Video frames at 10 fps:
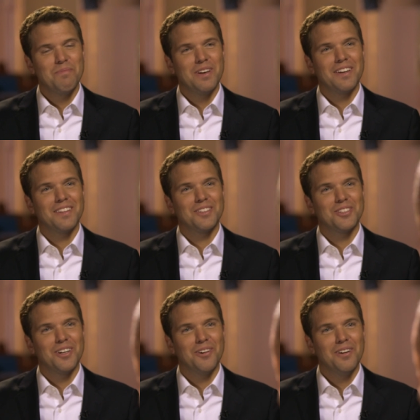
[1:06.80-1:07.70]
being in the
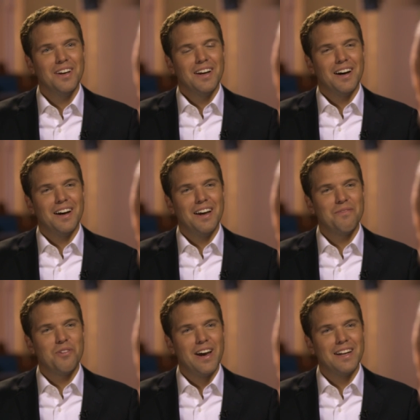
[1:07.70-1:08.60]
show. Uh, have
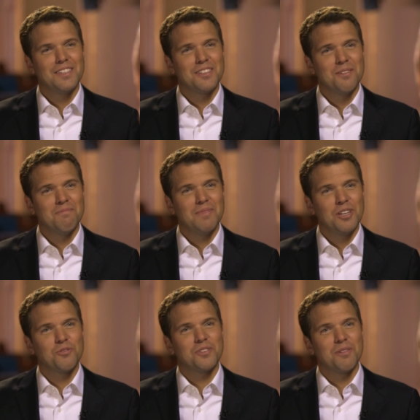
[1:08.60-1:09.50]
you had some
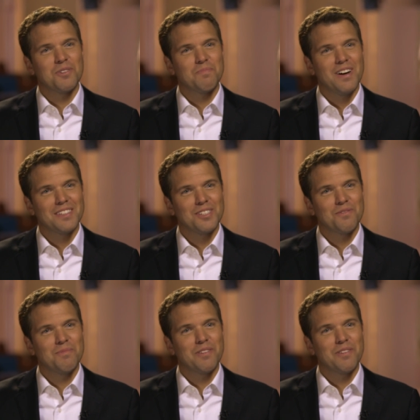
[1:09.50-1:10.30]
interesting responses from